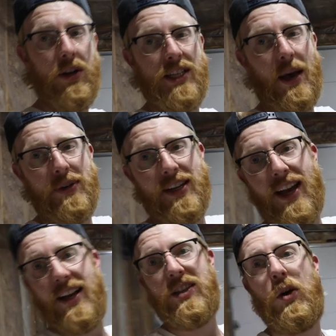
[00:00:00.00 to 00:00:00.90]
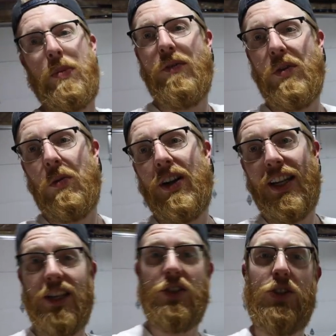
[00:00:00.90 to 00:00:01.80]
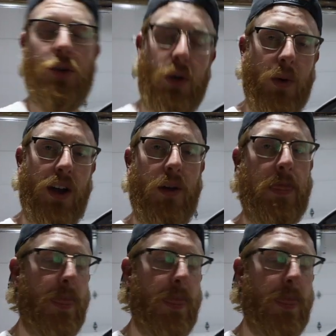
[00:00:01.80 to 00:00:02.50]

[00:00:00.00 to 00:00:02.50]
What is happening, guys? Hope everyone is doing well.